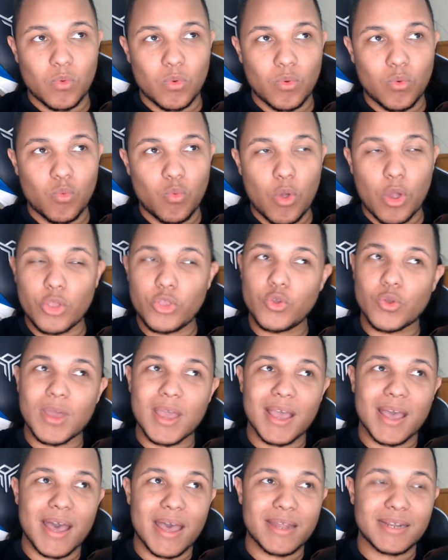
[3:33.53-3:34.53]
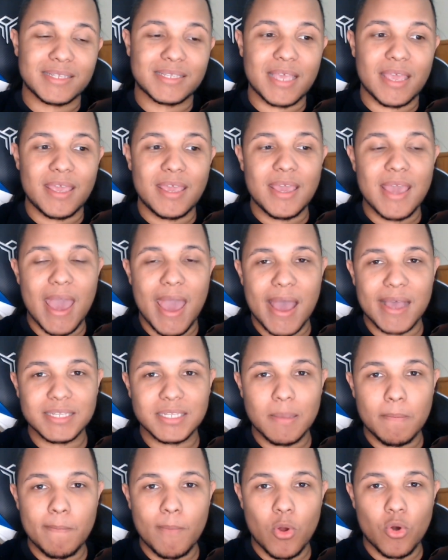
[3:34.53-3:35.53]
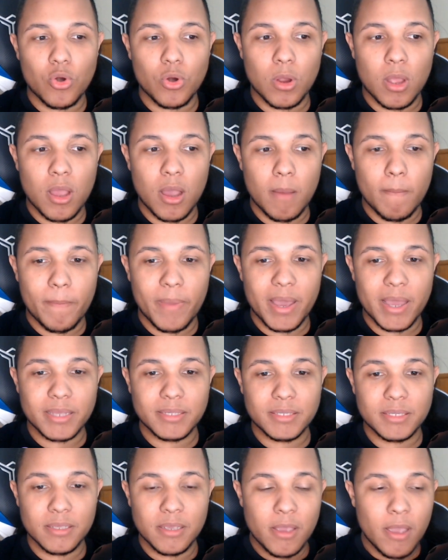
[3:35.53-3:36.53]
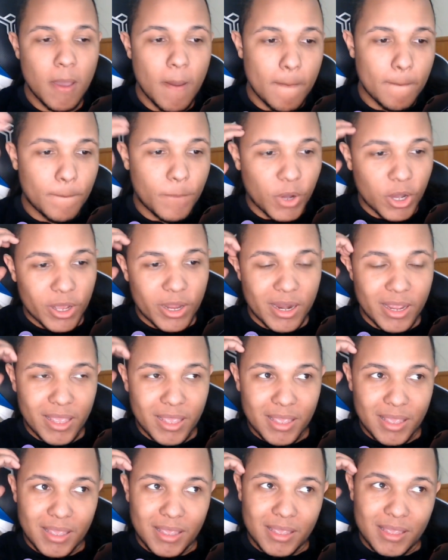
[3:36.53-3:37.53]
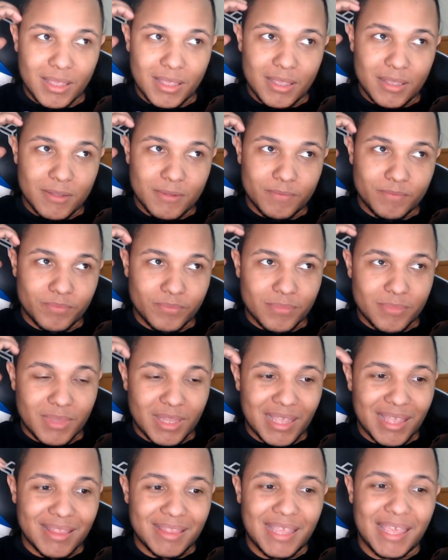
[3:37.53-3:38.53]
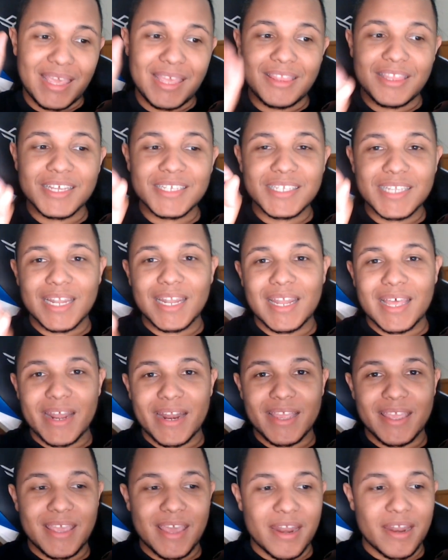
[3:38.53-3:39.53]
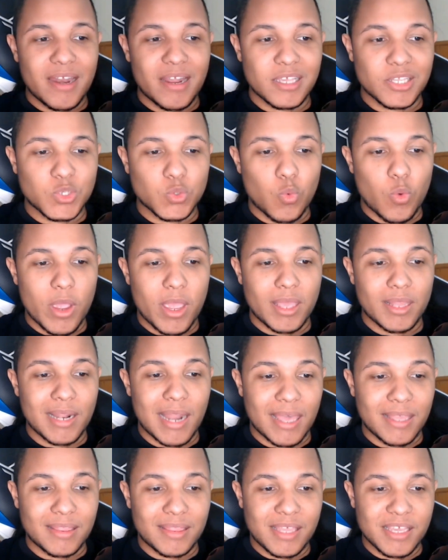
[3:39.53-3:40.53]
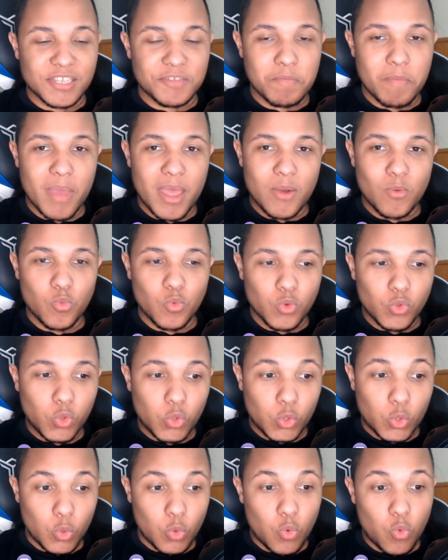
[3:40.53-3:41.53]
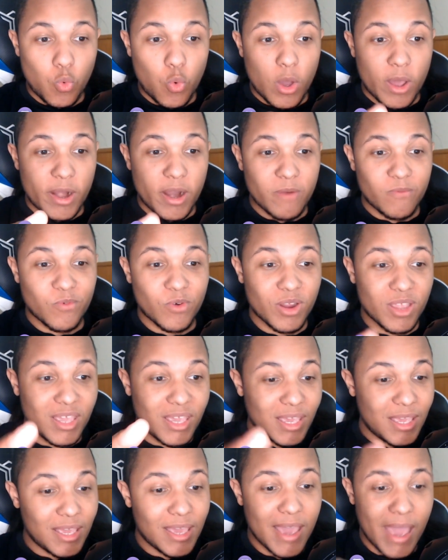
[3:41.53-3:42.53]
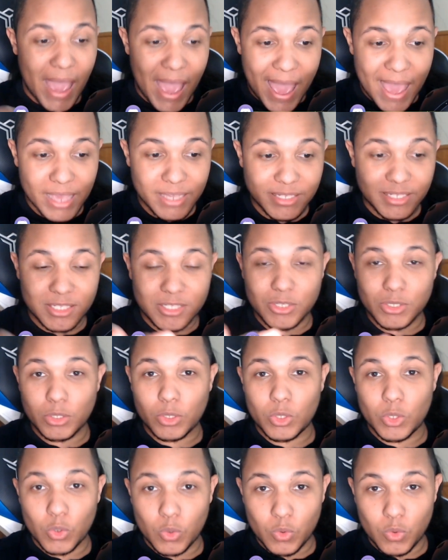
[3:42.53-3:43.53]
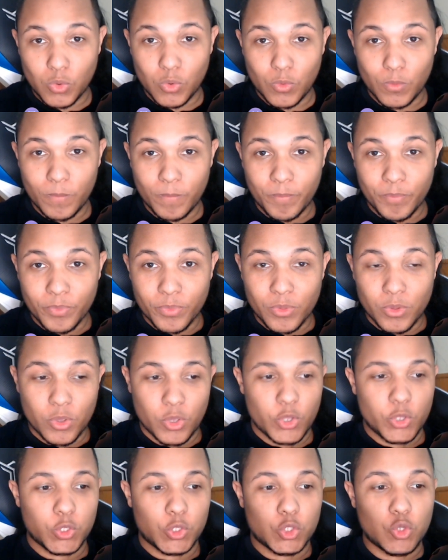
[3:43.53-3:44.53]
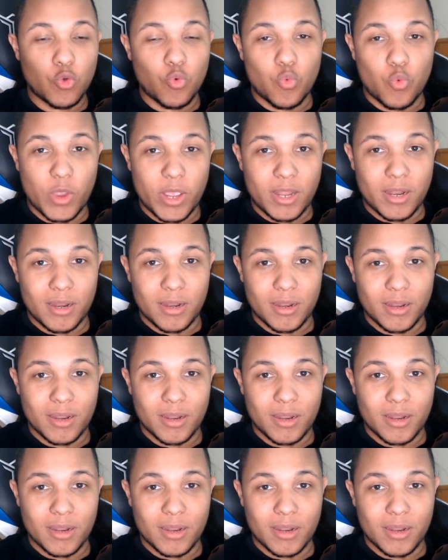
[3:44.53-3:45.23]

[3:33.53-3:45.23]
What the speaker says: well, you can kind of say he has a moral compass, but he doesn't let it get in his way. Like, this man will do whatever he has to do to win.